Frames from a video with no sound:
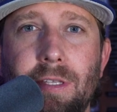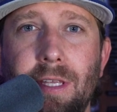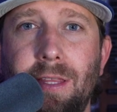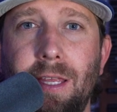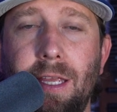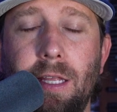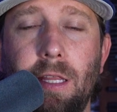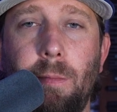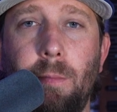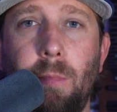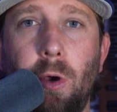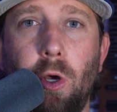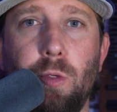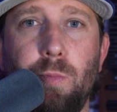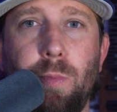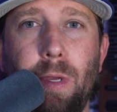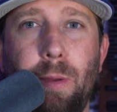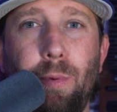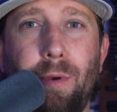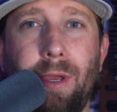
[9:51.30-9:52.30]
the thing that
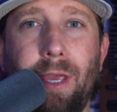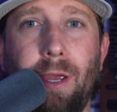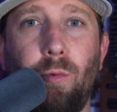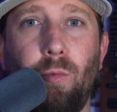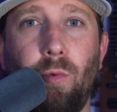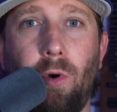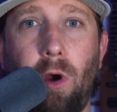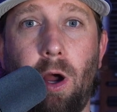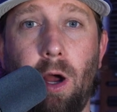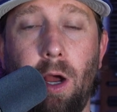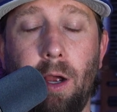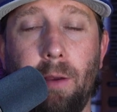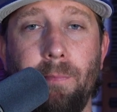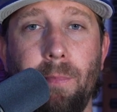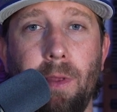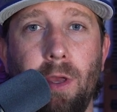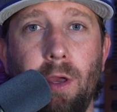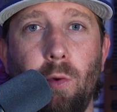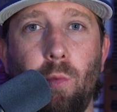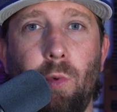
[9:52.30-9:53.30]
most people get wrong
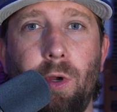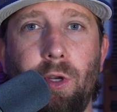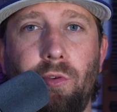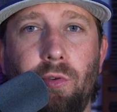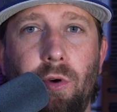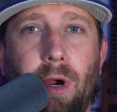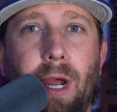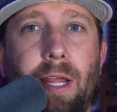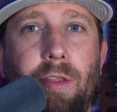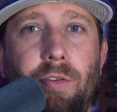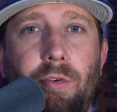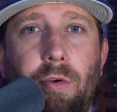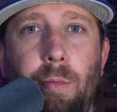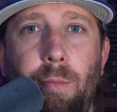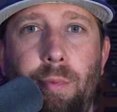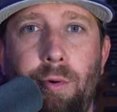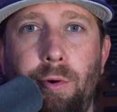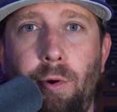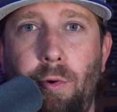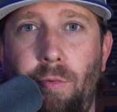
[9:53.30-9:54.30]
when trying to
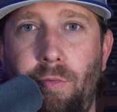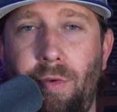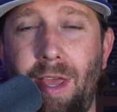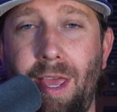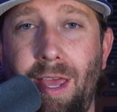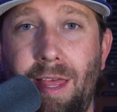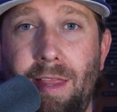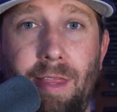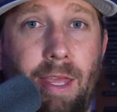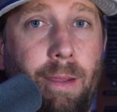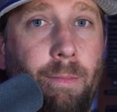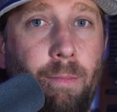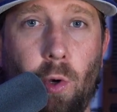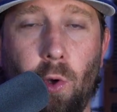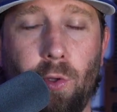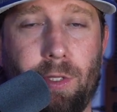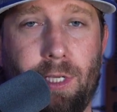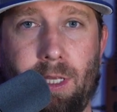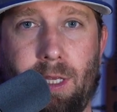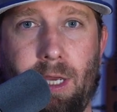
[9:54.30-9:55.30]
improve. They
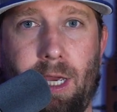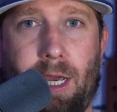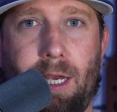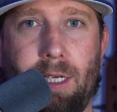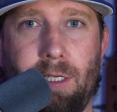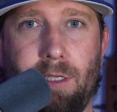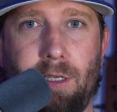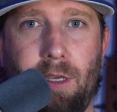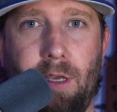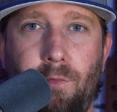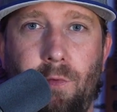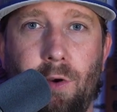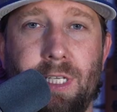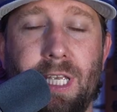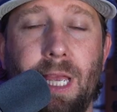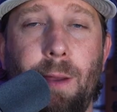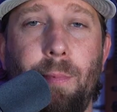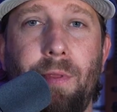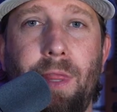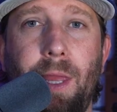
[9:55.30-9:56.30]
multitask. For
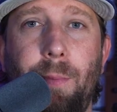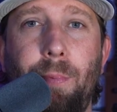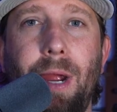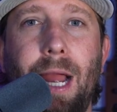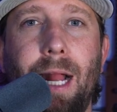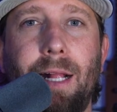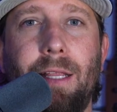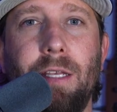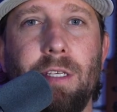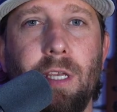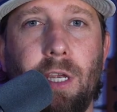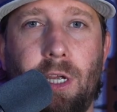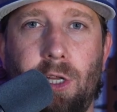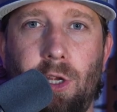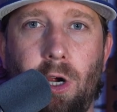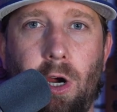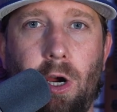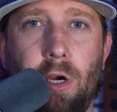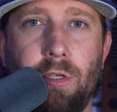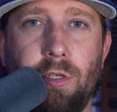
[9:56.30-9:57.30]
example, they practice a
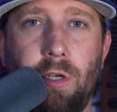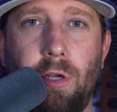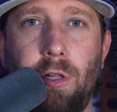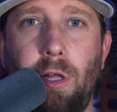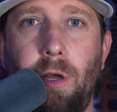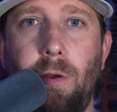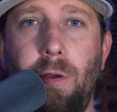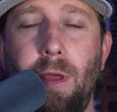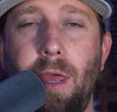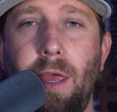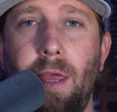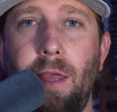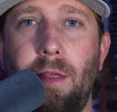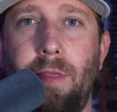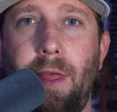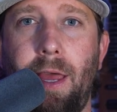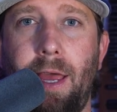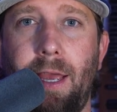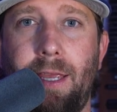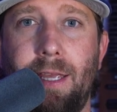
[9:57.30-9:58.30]
guitar solo
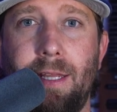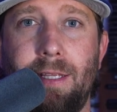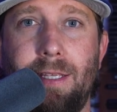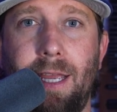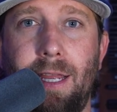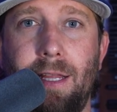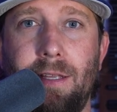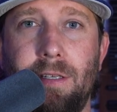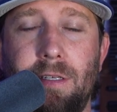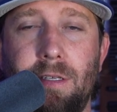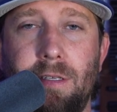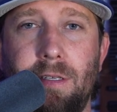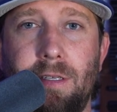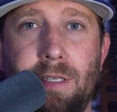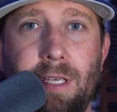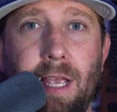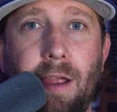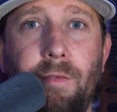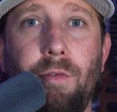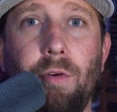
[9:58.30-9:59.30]
that contains
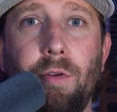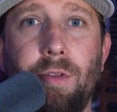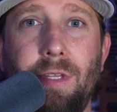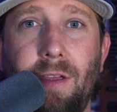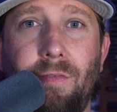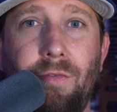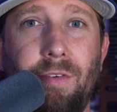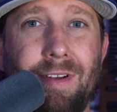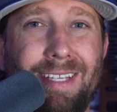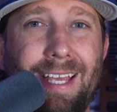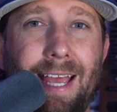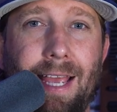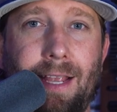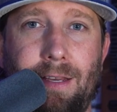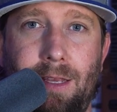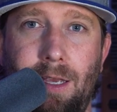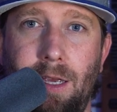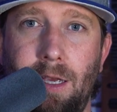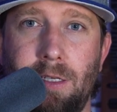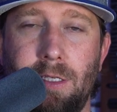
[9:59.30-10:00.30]
several different
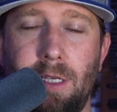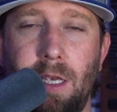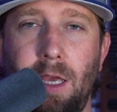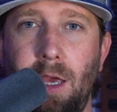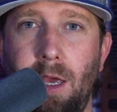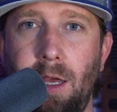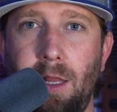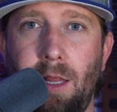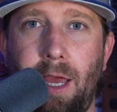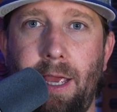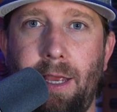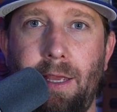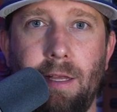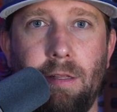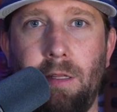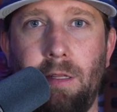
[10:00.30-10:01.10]
techniques like